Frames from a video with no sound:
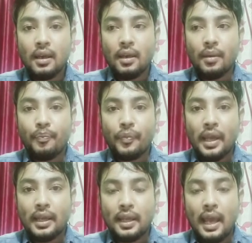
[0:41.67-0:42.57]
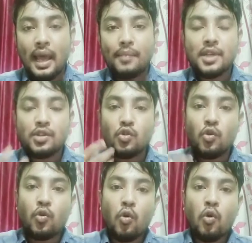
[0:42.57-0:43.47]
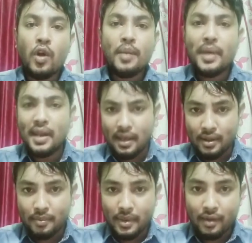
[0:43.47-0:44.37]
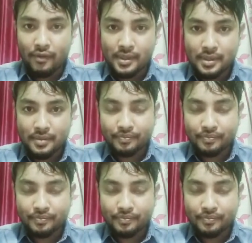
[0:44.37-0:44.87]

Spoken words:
it helps us to grow, and many other benefits.